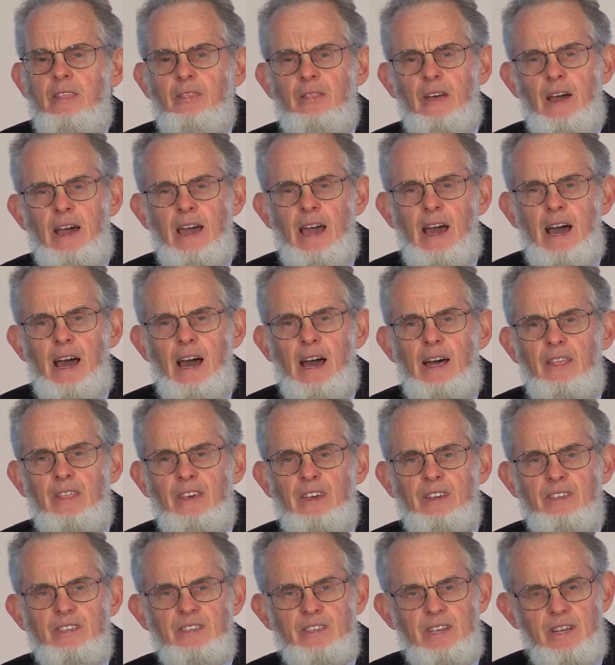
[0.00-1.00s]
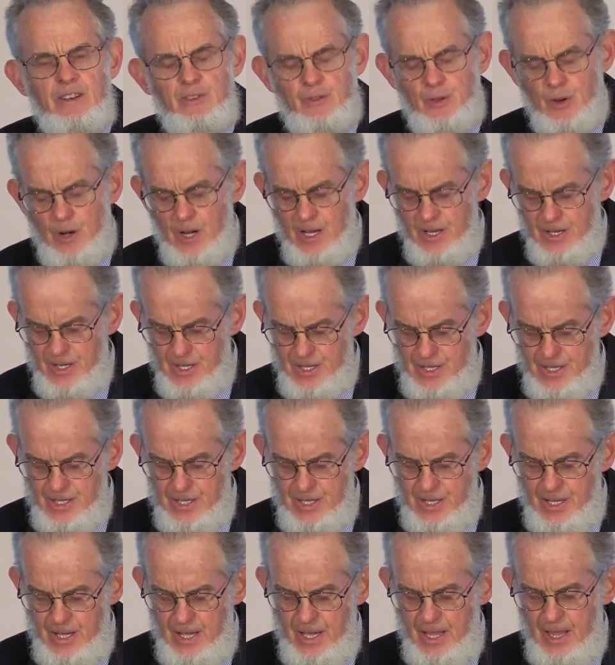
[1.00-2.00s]
They are the
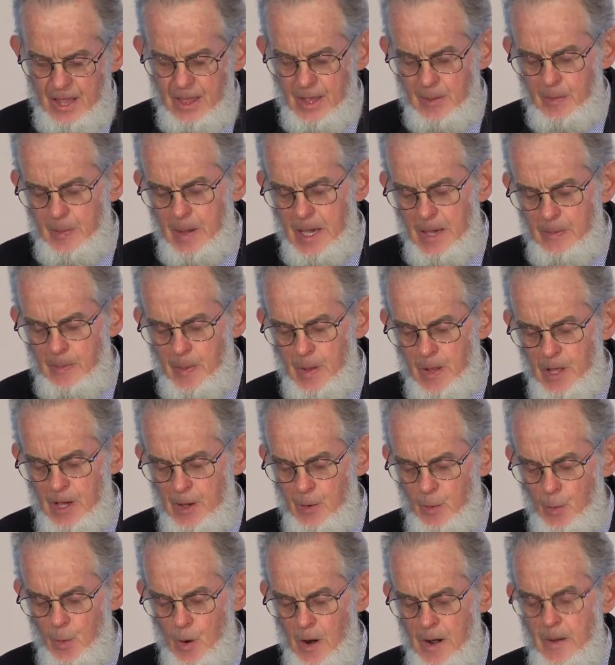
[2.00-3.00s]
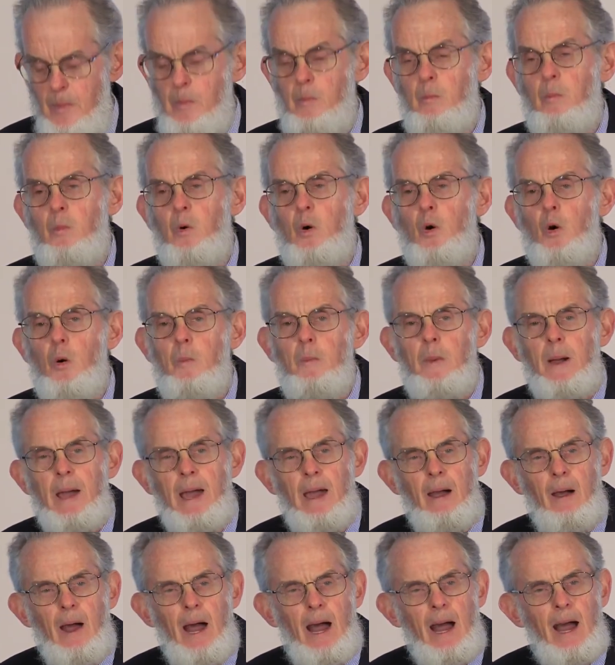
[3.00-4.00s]
centralists. The people who want more
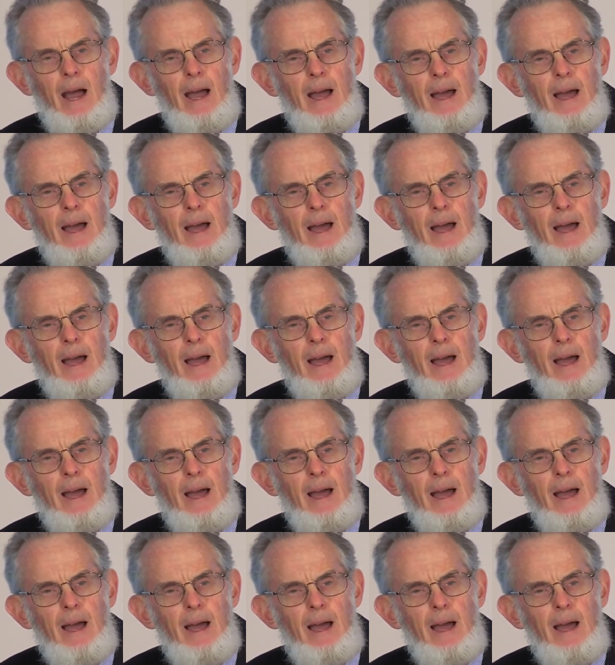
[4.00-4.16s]
power,